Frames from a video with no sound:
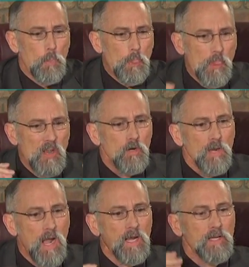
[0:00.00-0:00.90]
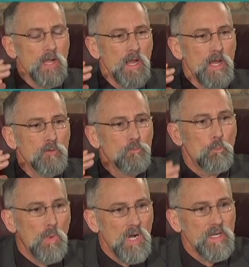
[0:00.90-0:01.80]
they're not going to have
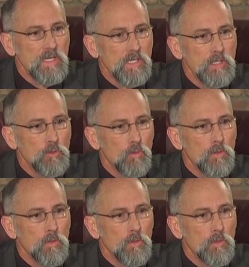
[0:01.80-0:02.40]
money